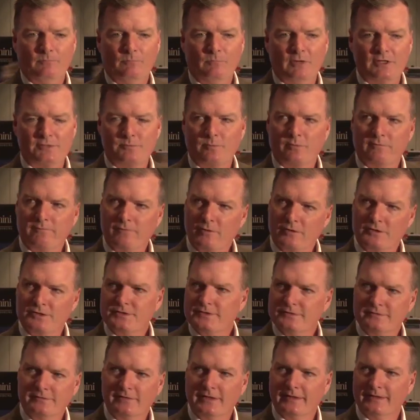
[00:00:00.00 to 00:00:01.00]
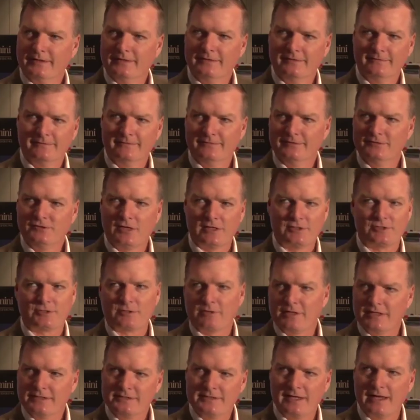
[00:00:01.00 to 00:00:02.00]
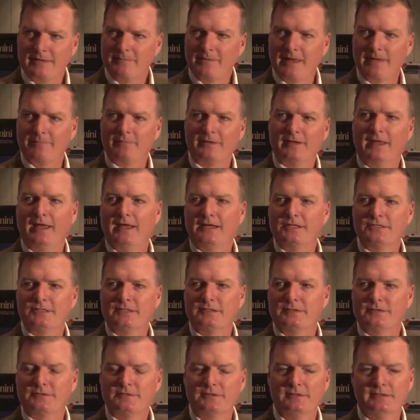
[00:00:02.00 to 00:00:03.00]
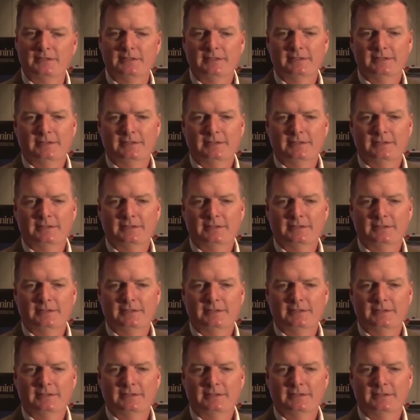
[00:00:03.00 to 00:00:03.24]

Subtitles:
much more versed in touchscreen type applications.